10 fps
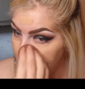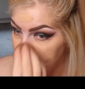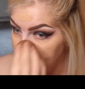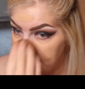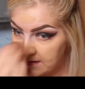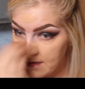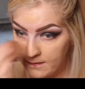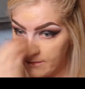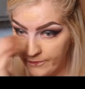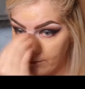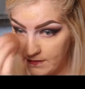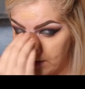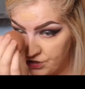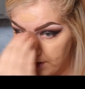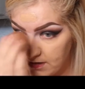and this
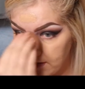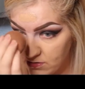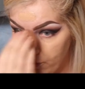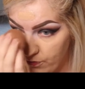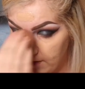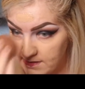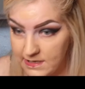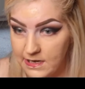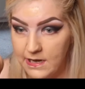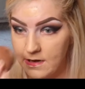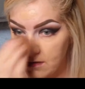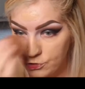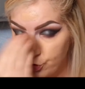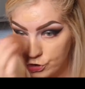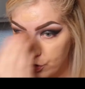foundation is honestly
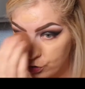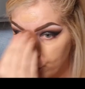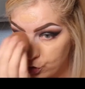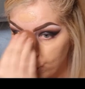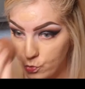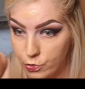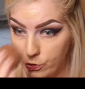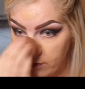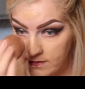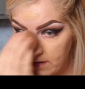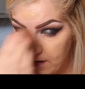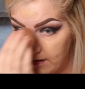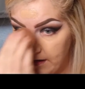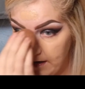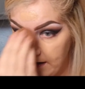just so good
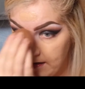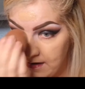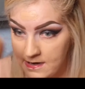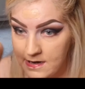like